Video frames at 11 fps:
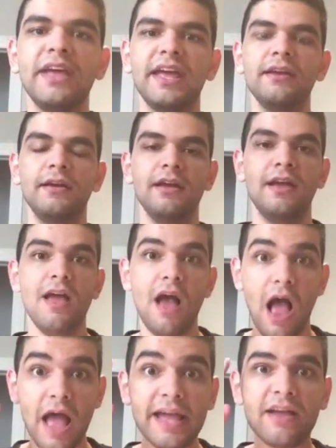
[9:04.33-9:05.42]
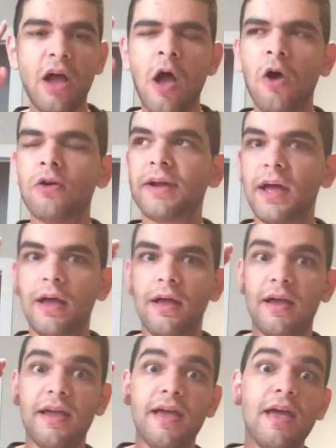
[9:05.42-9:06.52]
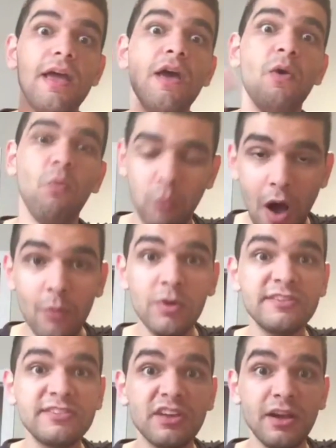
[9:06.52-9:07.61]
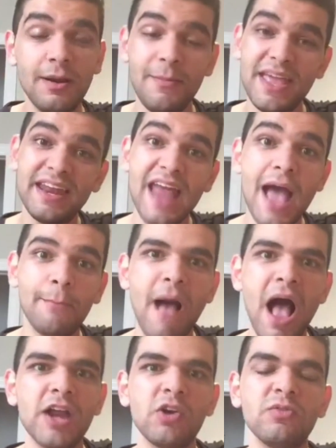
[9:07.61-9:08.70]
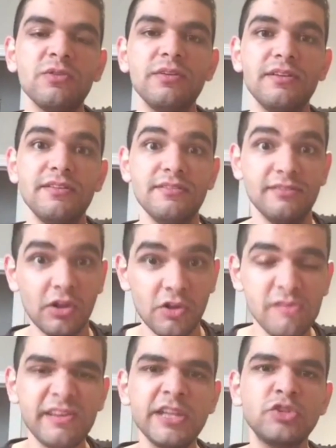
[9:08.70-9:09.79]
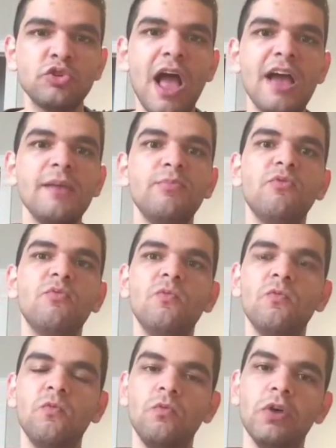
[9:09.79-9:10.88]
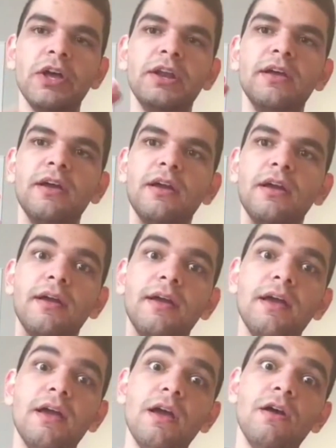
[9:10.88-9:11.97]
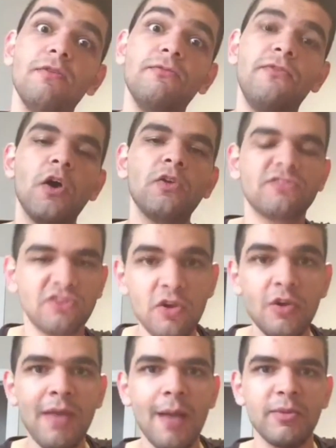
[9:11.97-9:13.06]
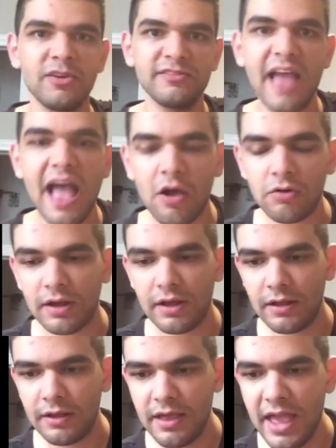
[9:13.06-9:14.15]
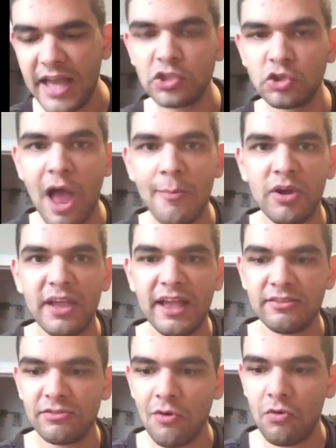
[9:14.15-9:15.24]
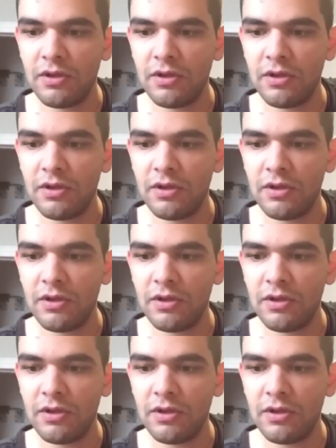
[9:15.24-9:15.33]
it. I called what was going to be in that bottle. The losing tribe would vote 2 members out at tribal council.